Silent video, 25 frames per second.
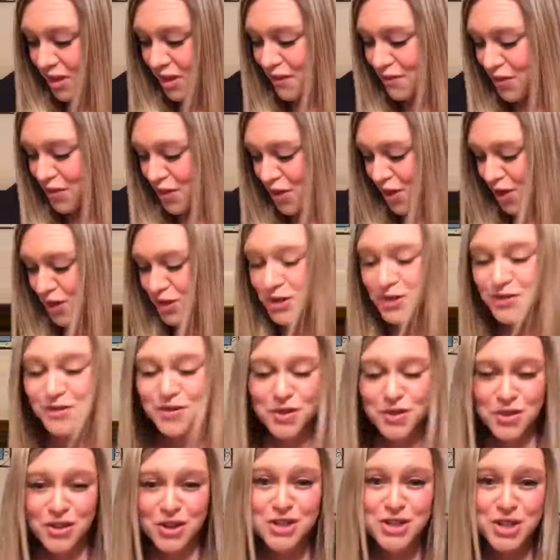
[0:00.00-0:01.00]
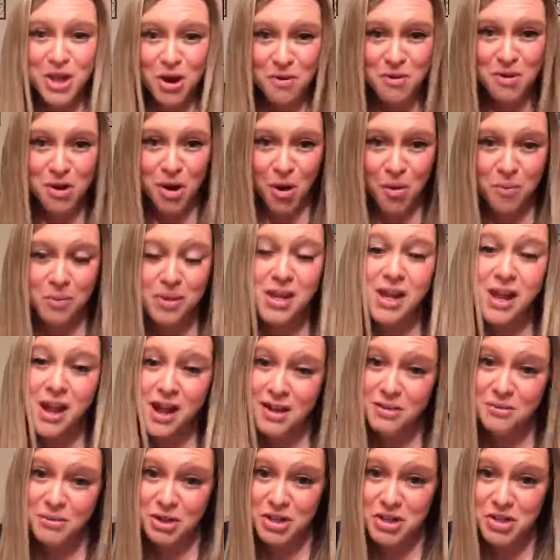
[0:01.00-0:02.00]
for those of you that don't know me,
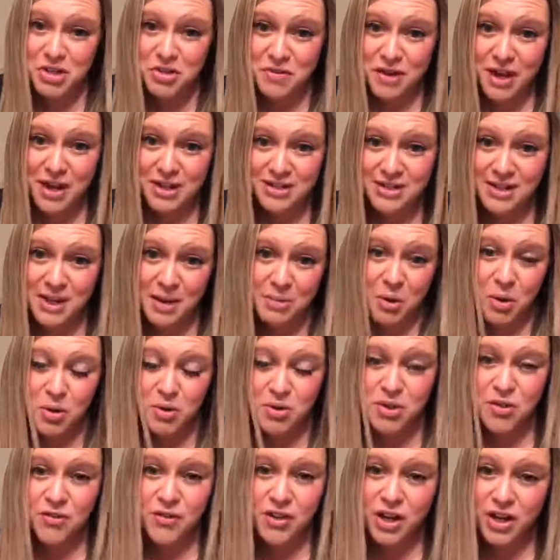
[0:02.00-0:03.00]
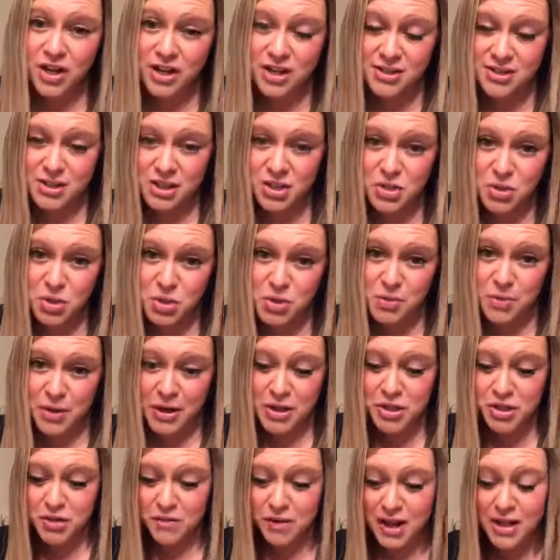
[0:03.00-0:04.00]
I'm Rachel Ross and I post over here at Essential Oils with
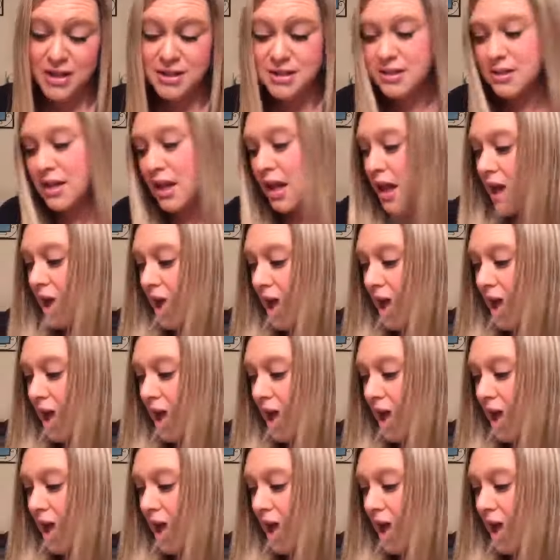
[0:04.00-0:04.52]
Rachel Ross.